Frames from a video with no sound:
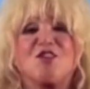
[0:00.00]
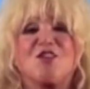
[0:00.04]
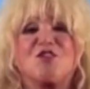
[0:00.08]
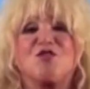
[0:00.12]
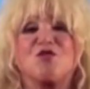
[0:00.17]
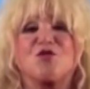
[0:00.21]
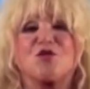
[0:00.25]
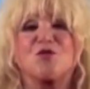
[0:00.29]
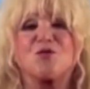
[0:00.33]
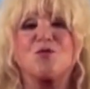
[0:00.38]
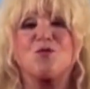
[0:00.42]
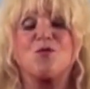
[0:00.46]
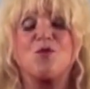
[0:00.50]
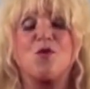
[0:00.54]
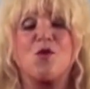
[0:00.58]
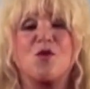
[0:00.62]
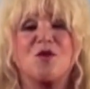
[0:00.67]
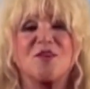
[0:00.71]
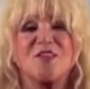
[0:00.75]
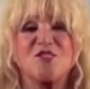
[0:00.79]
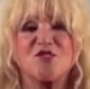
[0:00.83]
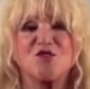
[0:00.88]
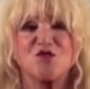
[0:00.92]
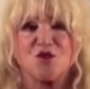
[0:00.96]
You're
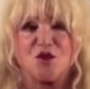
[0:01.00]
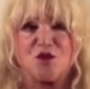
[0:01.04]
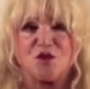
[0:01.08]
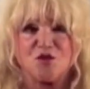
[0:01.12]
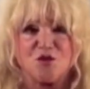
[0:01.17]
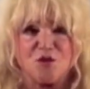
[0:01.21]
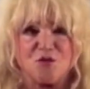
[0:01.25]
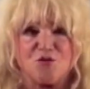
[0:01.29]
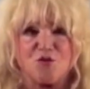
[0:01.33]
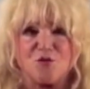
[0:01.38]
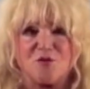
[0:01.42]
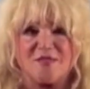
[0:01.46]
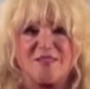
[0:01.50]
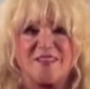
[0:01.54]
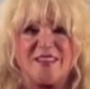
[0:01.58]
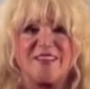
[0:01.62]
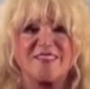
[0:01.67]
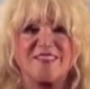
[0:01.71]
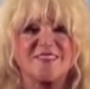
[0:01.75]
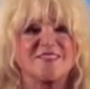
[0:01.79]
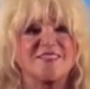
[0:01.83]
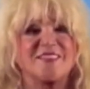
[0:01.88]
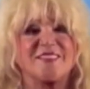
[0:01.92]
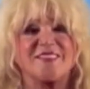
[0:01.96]
more in charge of your
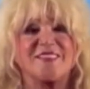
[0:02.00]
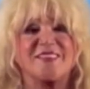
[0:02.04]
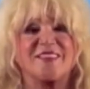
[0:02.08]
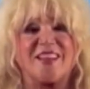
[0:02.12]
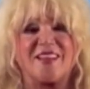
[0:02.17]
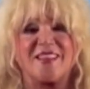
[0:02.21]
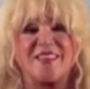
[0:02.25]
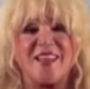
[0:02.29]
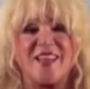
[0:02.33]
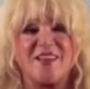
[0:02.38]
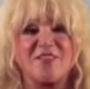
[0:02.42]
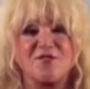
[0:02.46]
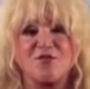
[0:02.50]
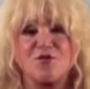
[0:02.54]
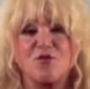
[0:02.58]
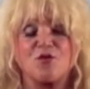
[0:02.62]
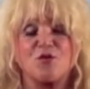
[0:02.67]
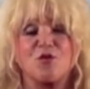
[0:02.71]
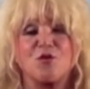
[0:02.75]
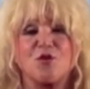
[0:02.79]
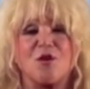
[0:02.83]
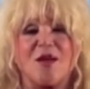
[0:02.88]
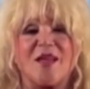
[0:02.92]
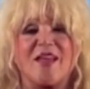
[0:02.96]
destiny than
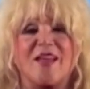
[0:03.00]
ever.